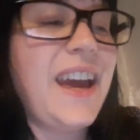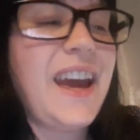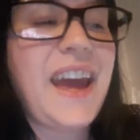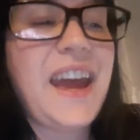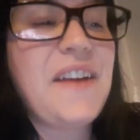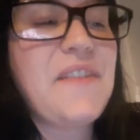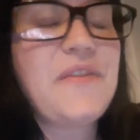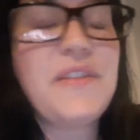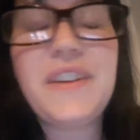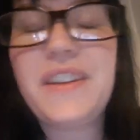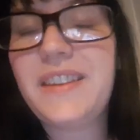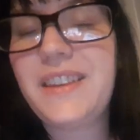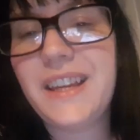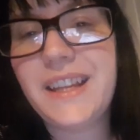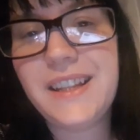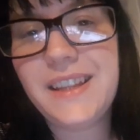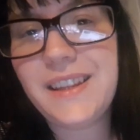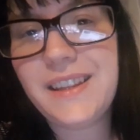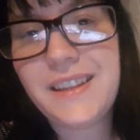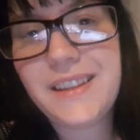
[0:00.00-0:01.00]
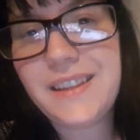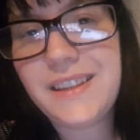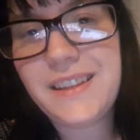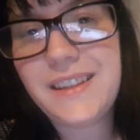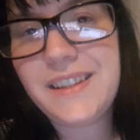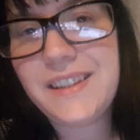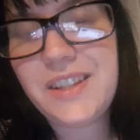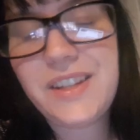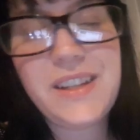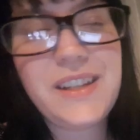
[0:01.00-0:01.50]
Everything.
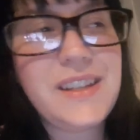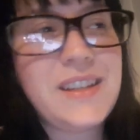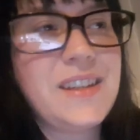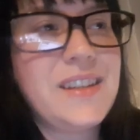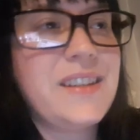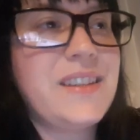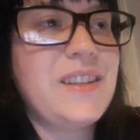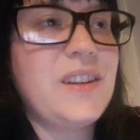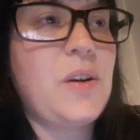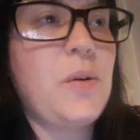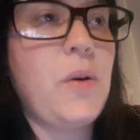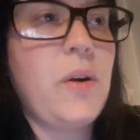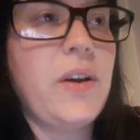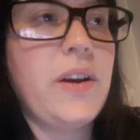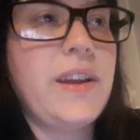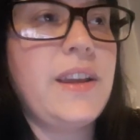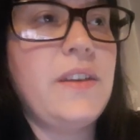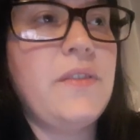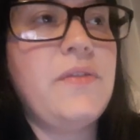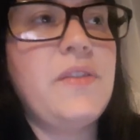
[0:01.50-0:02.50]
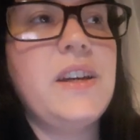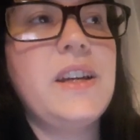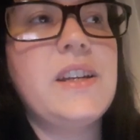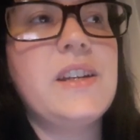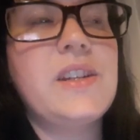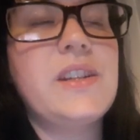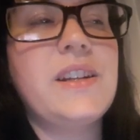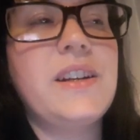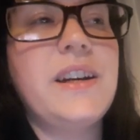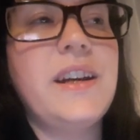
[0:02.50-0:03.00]
She is just a quirky
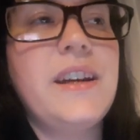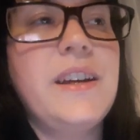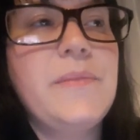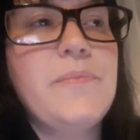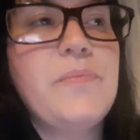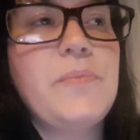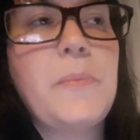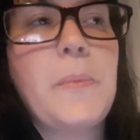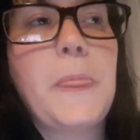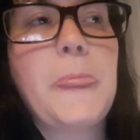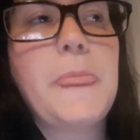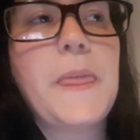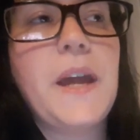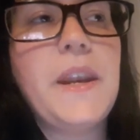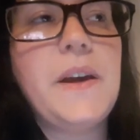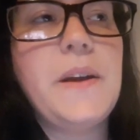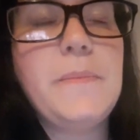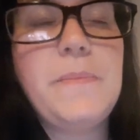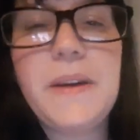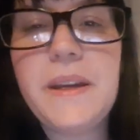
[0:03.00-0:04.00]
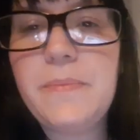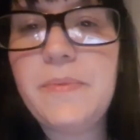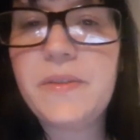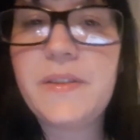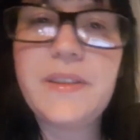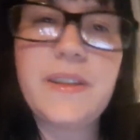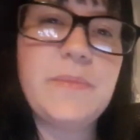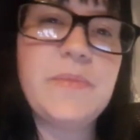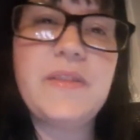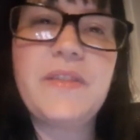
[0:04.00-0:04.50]
fish. Like I know people
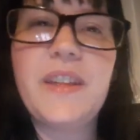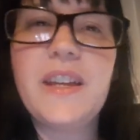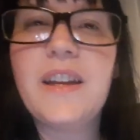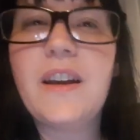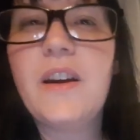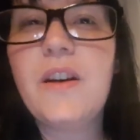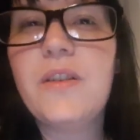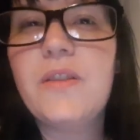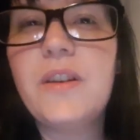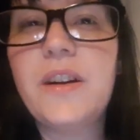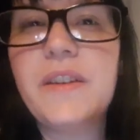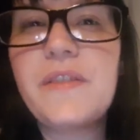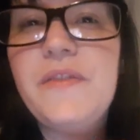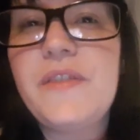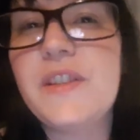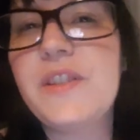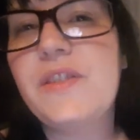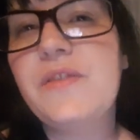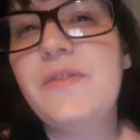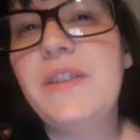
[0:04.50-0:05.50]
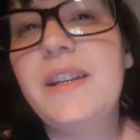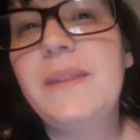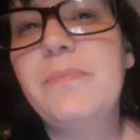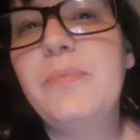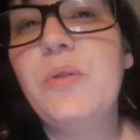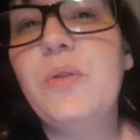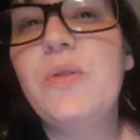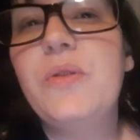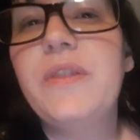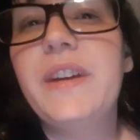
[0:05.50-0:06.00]
seem to think, oh, like fish are really
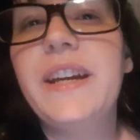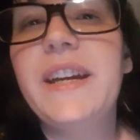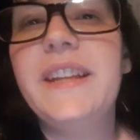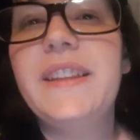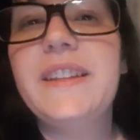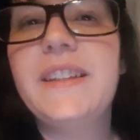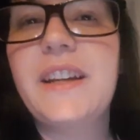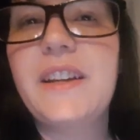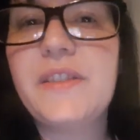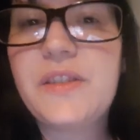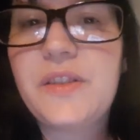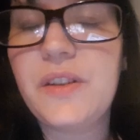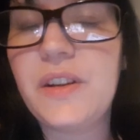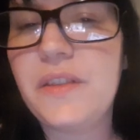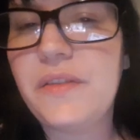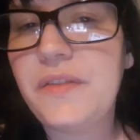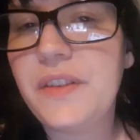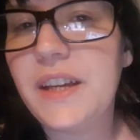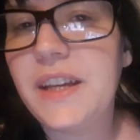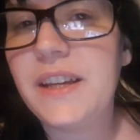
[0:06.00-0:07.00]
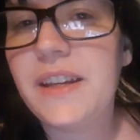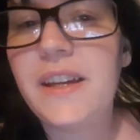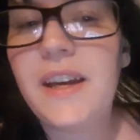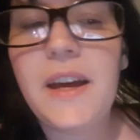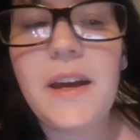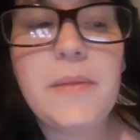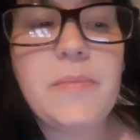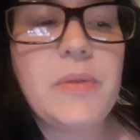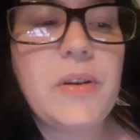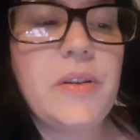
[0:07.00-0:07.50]
boring, they don't do anything.
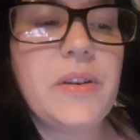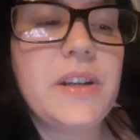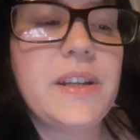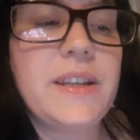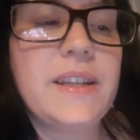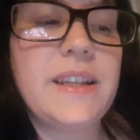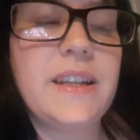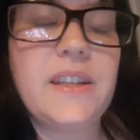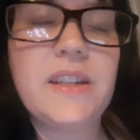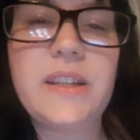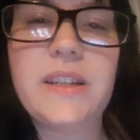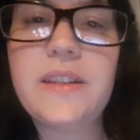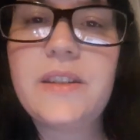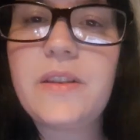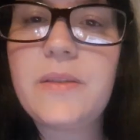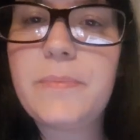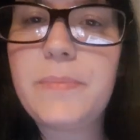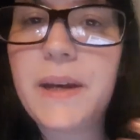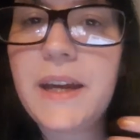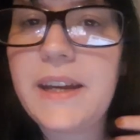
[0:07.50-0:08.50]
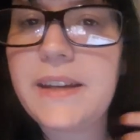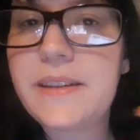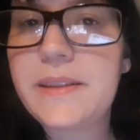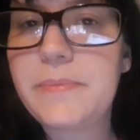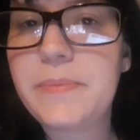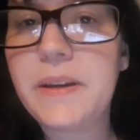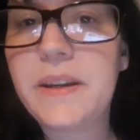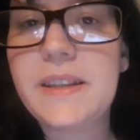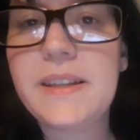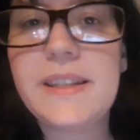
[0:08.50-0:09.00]
But honestly, she's got bags
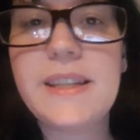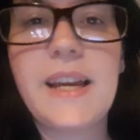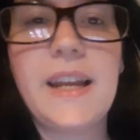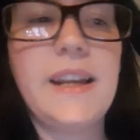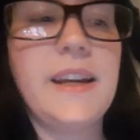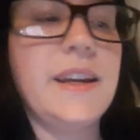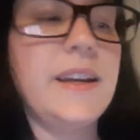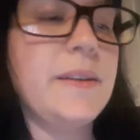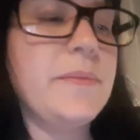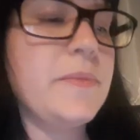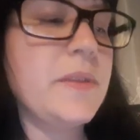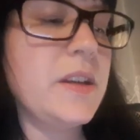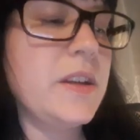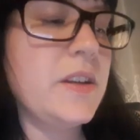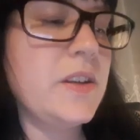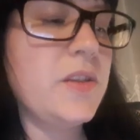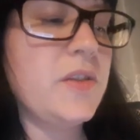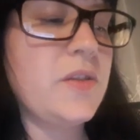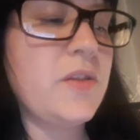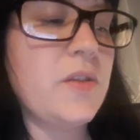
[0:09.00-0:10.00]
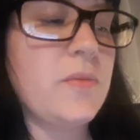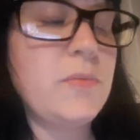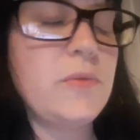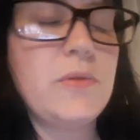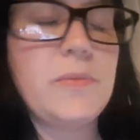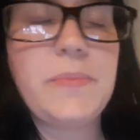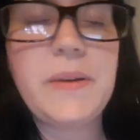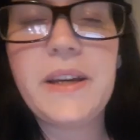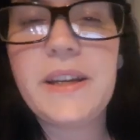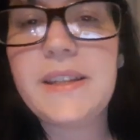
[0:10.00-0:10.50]
of personality. She's got
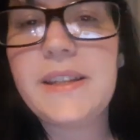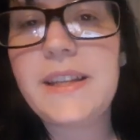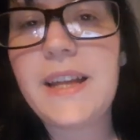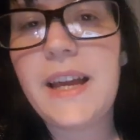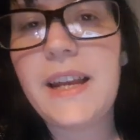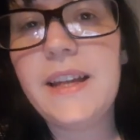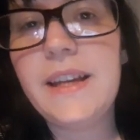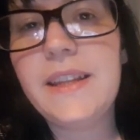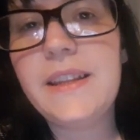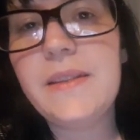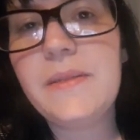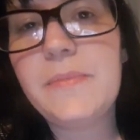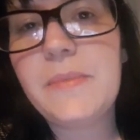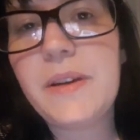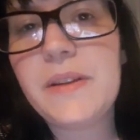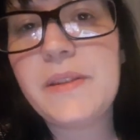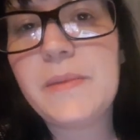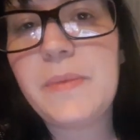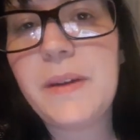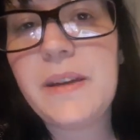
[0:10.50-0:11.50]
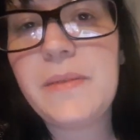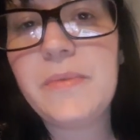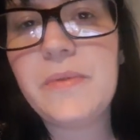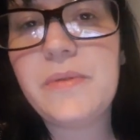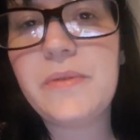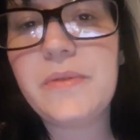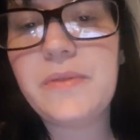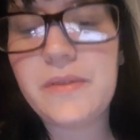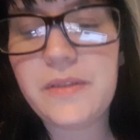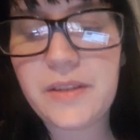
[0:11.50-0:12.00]
more personality than the most
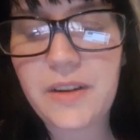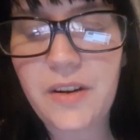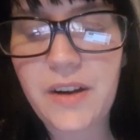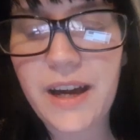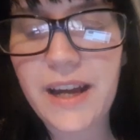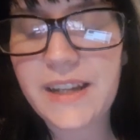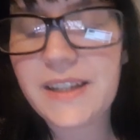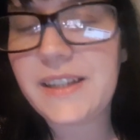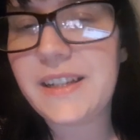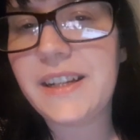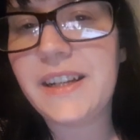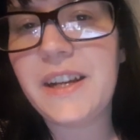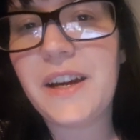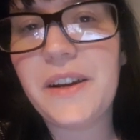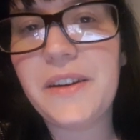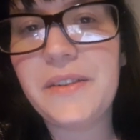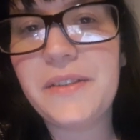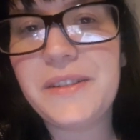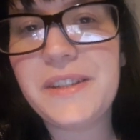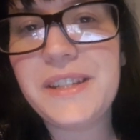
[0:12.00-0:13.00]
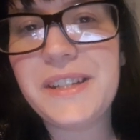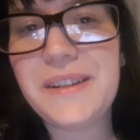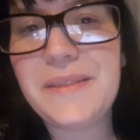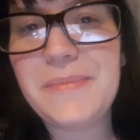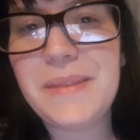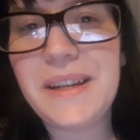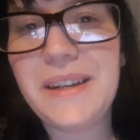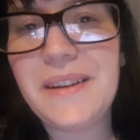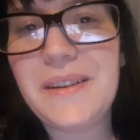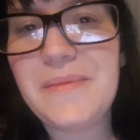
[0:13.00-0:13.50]
people that I actually know. Do you know
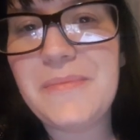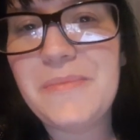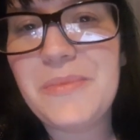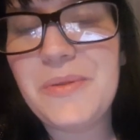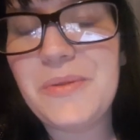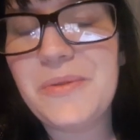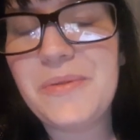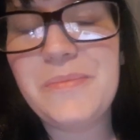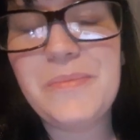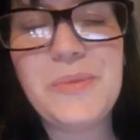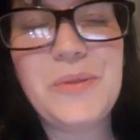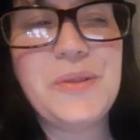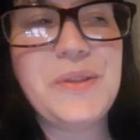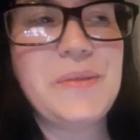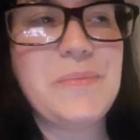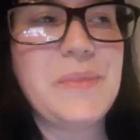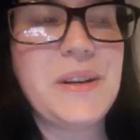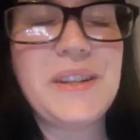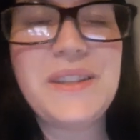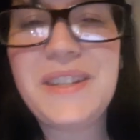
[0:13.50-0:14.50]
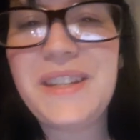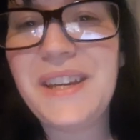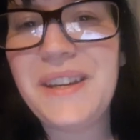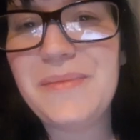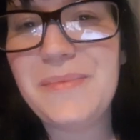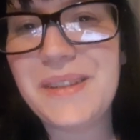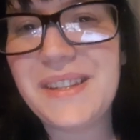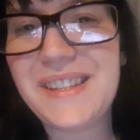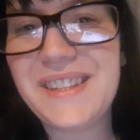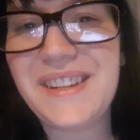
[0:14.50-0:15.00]
what I mean? Like more more than most
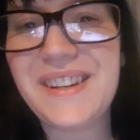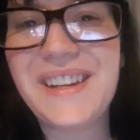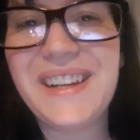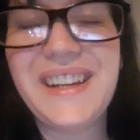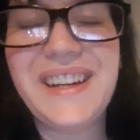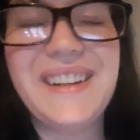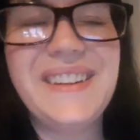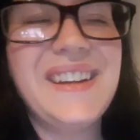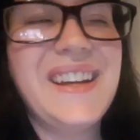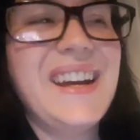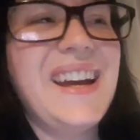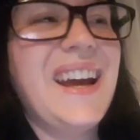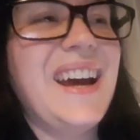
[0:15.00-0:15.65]
humans that I know.